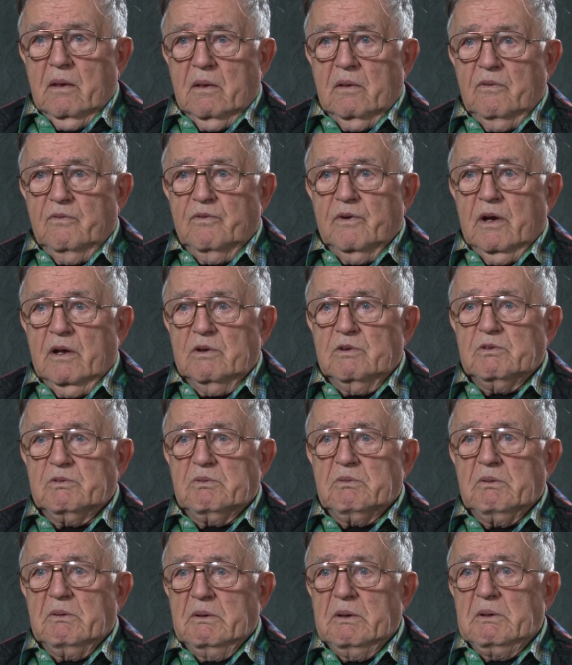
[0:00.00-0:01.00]
He found
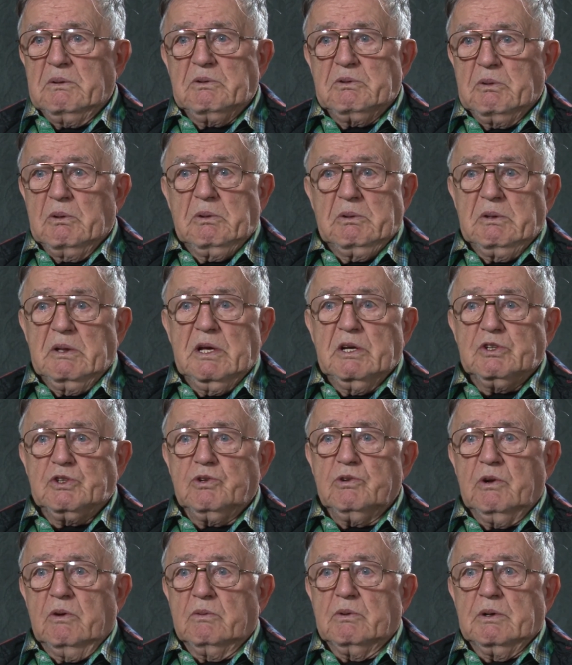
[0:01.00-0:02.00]
it was only
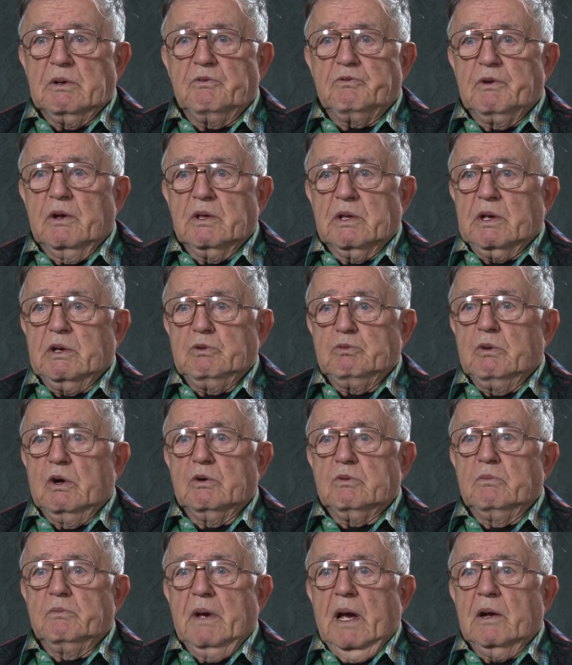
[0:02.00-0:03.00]
last year he really felt like he was
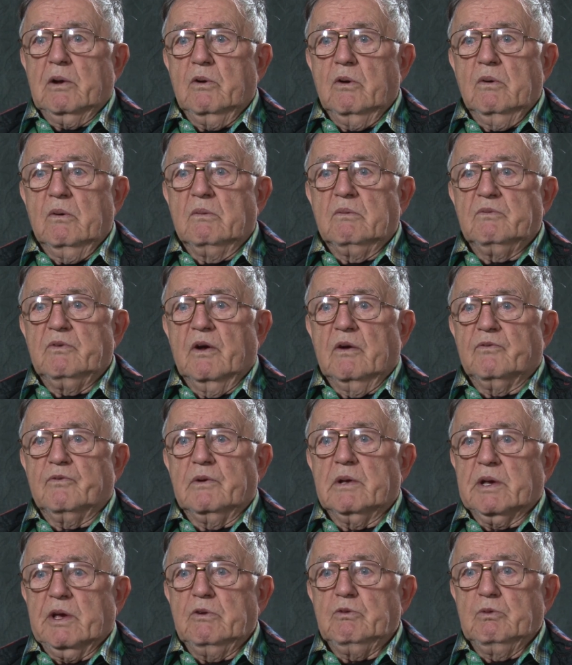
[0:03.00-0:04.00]
walking back home. Felt
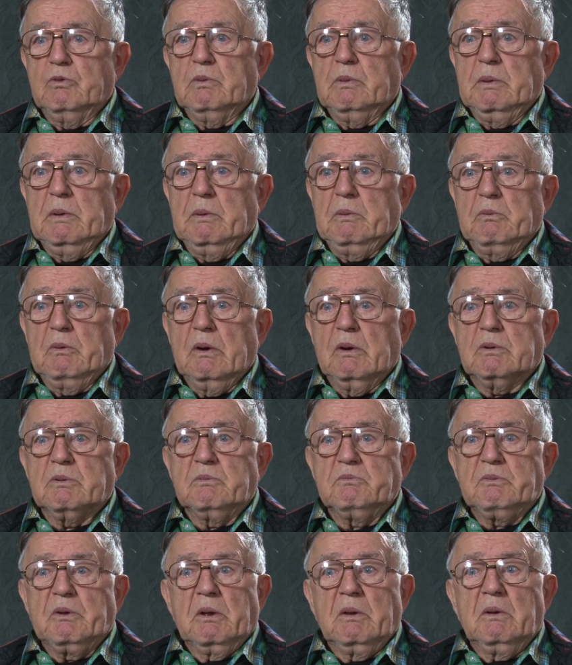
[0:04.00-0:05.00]
like he was being
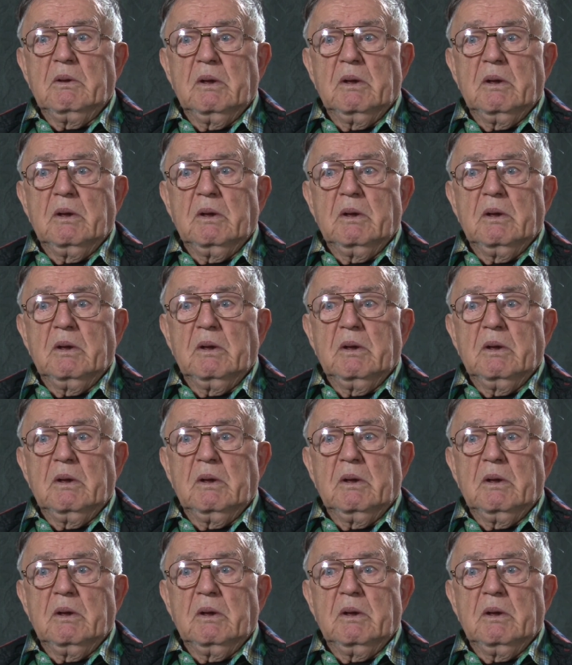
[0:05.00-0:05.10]
welcomed.